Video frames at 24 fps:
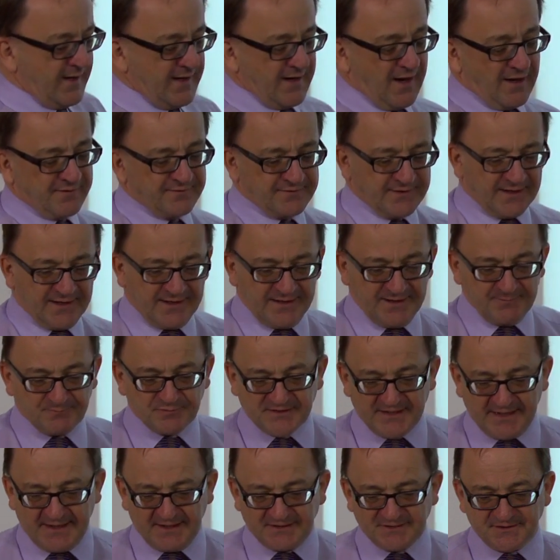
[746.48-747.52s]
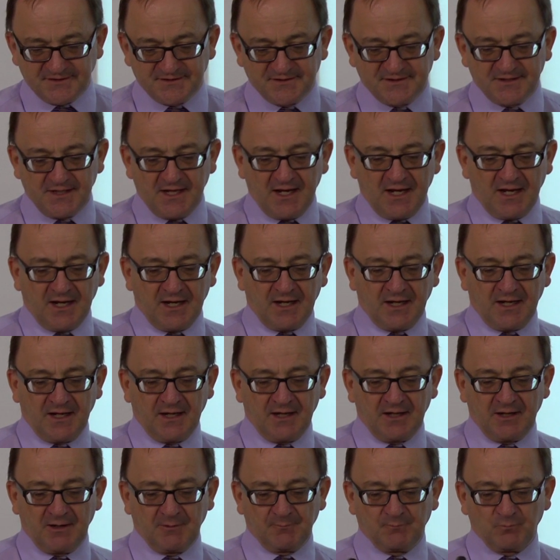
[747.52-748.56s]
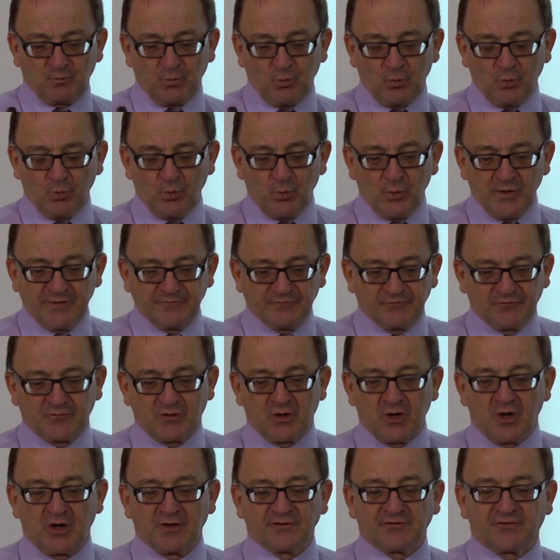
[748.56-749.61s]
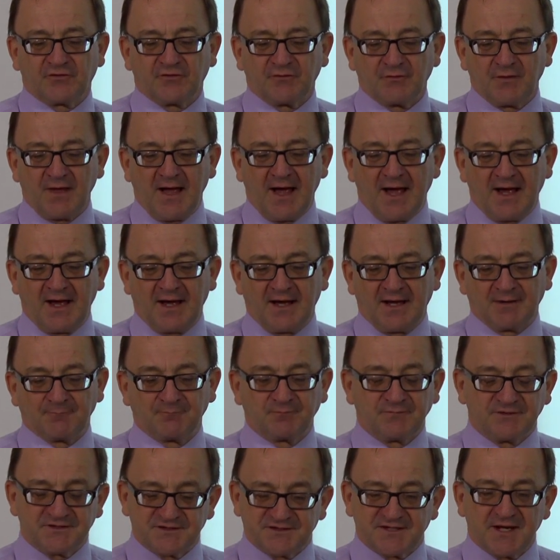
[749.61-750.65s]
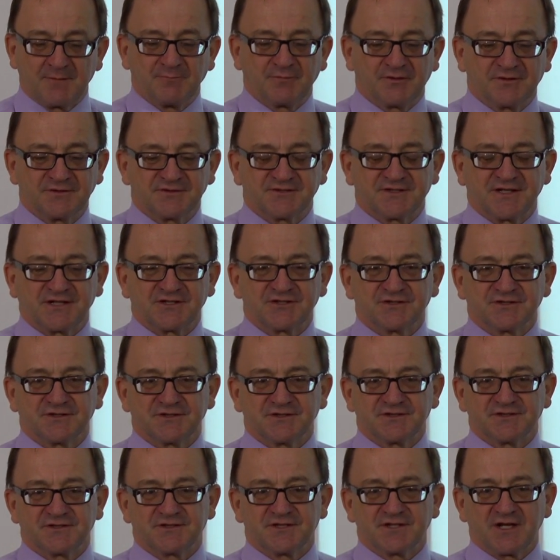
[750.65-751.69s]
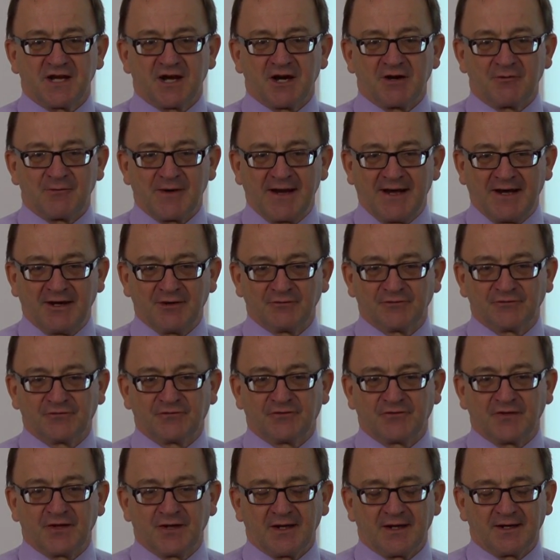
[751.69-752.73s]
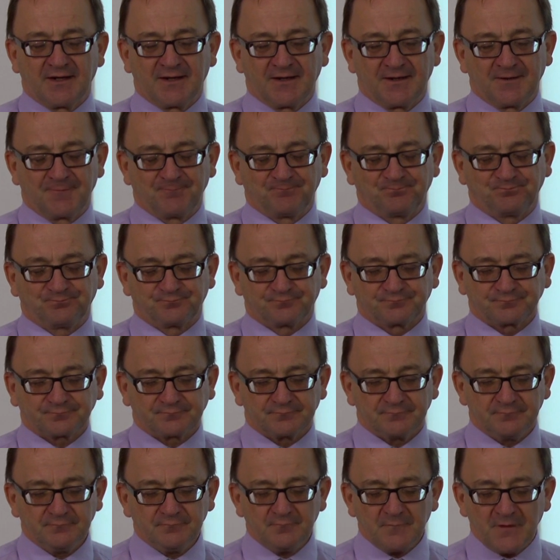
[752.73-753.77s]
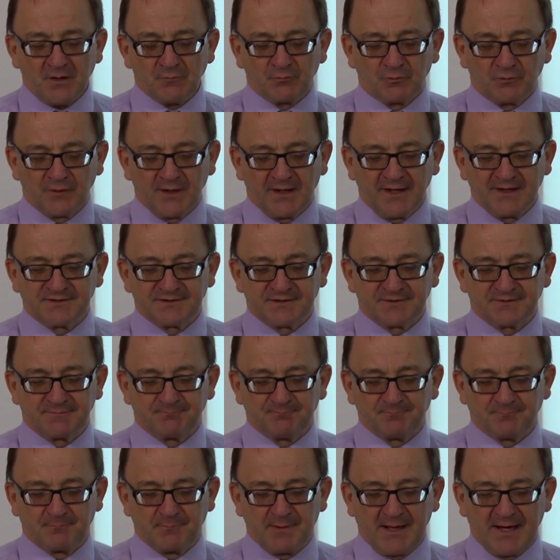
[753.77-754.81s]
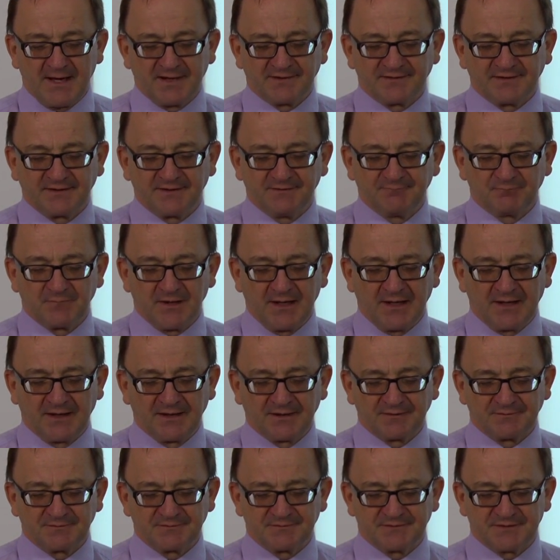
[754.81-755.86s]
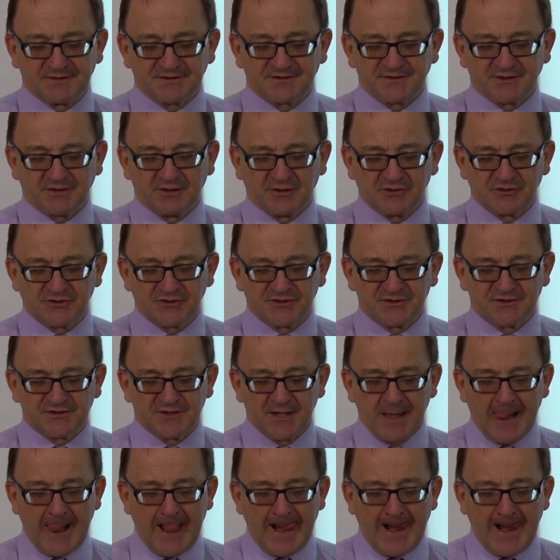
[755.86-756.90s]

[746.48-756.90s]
under I P S A S, uh, we've got uh, some concessions around uh, related party uh, disclosures,